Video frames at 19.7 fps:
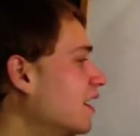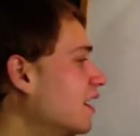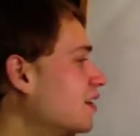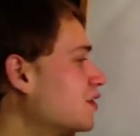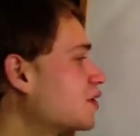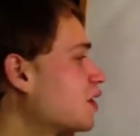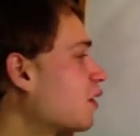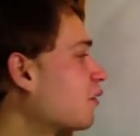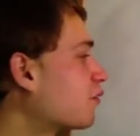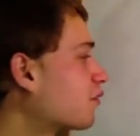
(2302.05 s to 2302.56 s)

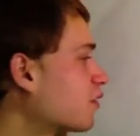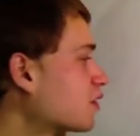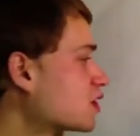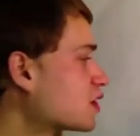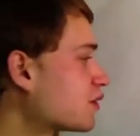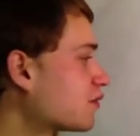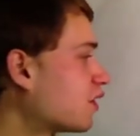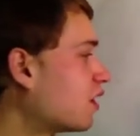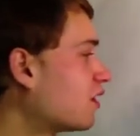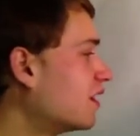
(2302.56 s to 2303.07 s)
So first
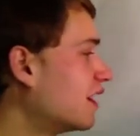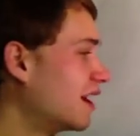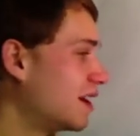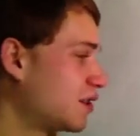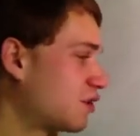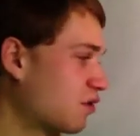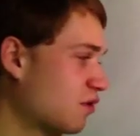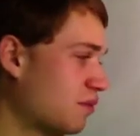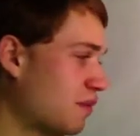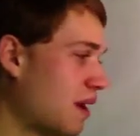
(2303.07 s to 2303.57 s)
of all,
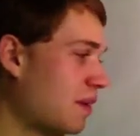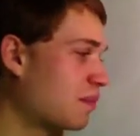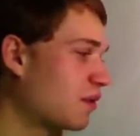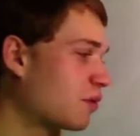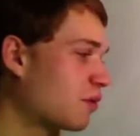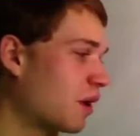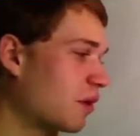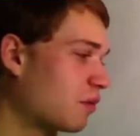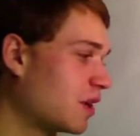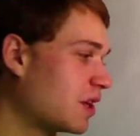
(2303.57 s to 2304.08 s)
to remember
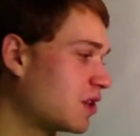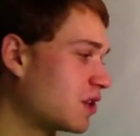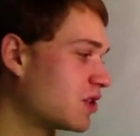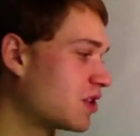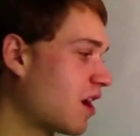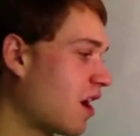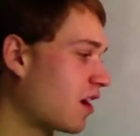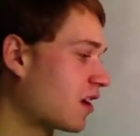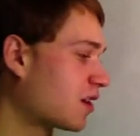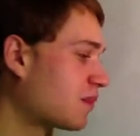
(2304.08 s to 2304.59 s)
what we just
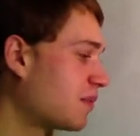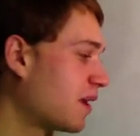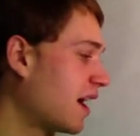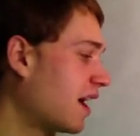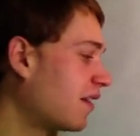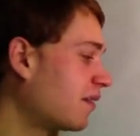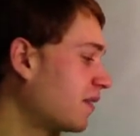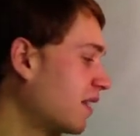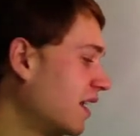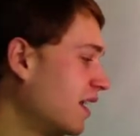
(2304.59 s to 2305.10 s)
talked
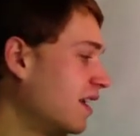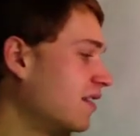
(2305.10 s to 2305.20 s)
about,